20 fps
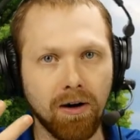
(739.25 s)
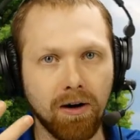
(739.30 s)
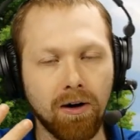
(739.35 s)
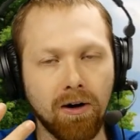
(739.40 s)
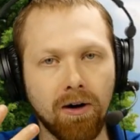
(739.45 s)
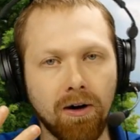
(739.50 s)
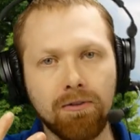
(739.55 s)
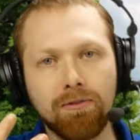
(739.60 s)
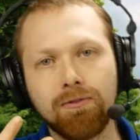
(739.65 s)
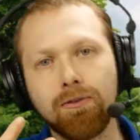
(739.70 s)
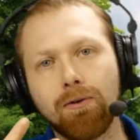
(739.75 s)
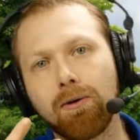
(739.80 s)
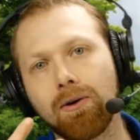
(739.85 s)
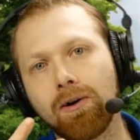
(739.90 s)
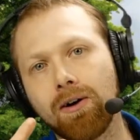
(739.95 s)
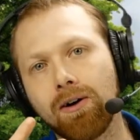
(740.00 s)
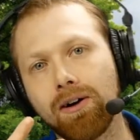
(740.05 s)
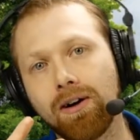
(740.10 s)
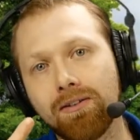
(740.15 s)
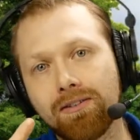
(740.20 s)
All
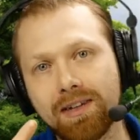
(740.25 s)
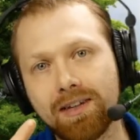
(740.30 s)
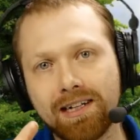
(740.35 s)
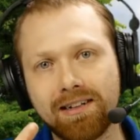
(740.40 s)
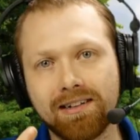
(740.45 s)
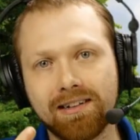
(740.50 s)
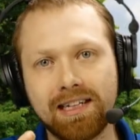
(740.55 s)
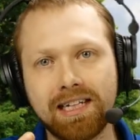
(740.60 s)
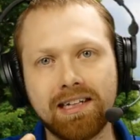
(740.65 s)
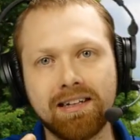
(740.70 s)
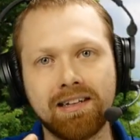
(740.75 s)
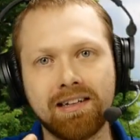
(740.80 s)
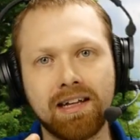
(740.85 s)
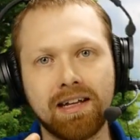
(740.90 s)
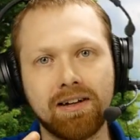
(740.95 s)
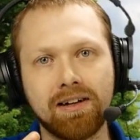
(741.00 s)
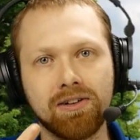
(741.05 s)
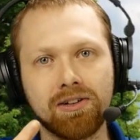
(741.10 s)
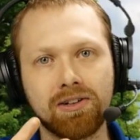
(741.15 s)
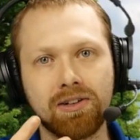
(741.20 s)
four of these
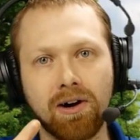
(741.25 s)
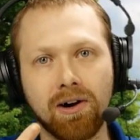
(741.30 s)
details